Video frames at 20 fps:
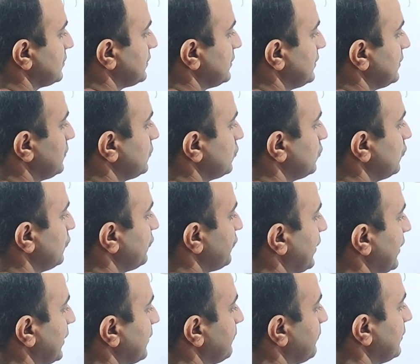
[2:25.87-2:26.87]
3 to
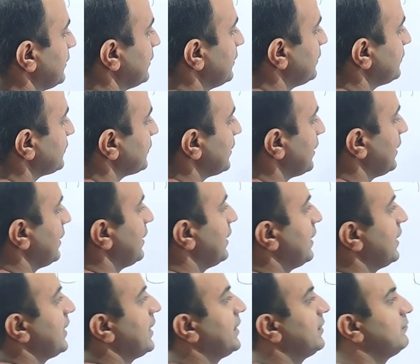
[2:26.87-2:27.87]
5 minutes,
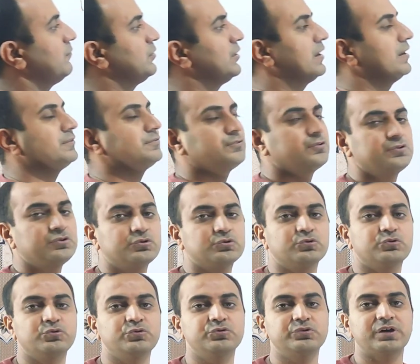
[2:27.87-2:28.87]
and we also
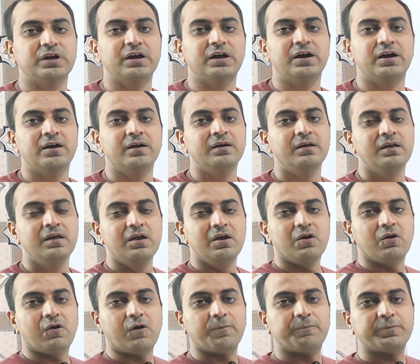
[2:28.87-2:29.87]
use a
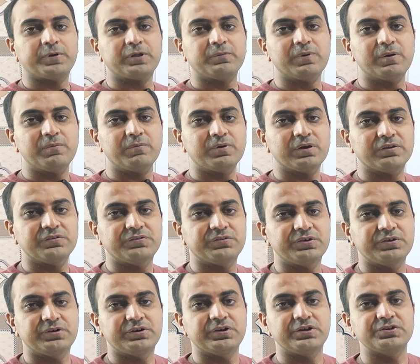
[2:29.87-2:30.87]
optimum
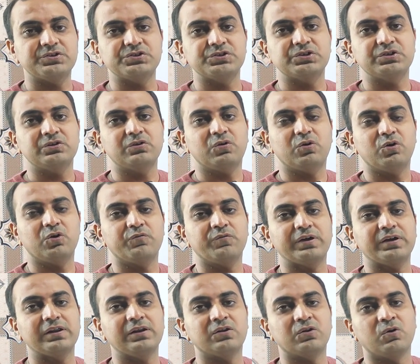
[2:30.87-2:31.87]
concentration or
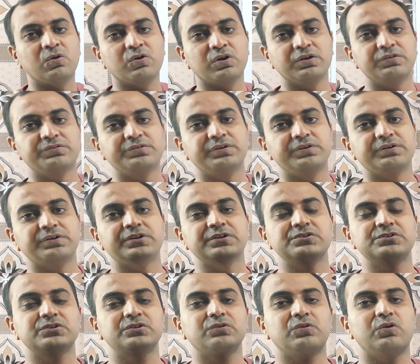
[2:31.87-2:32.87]
very low
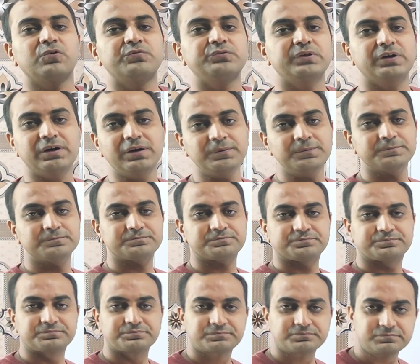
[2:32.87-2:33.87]
concentration of the
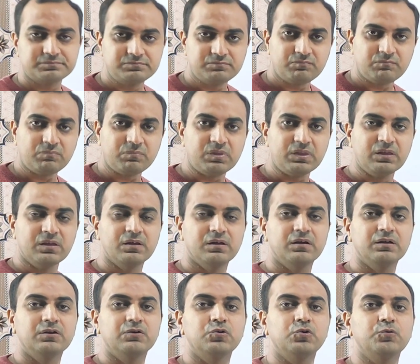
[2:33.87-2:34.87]

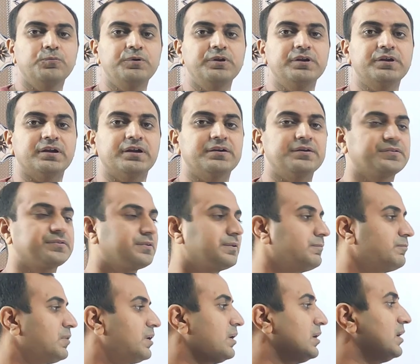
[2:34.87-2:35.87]
lubricants.
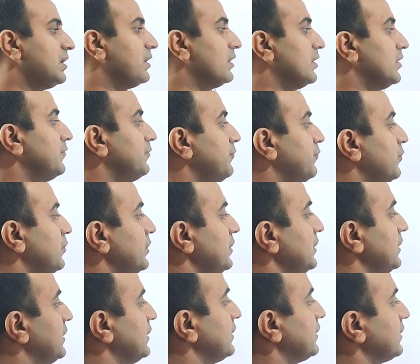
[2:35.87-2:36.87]
If we
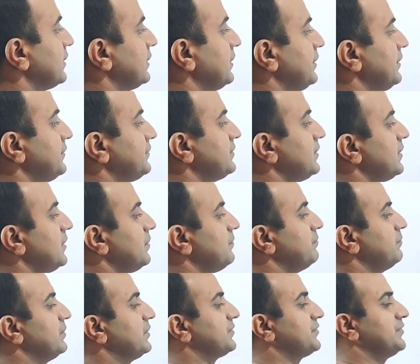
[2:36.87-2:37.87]
increase
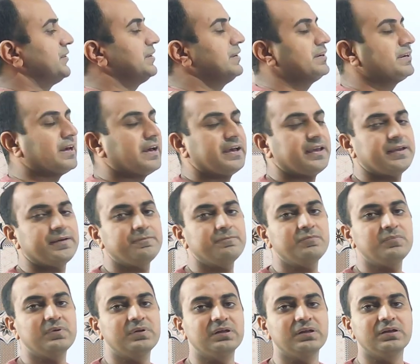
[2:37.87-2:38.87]
the mixing
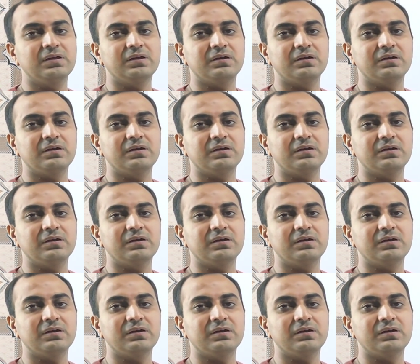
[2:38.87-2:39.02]
time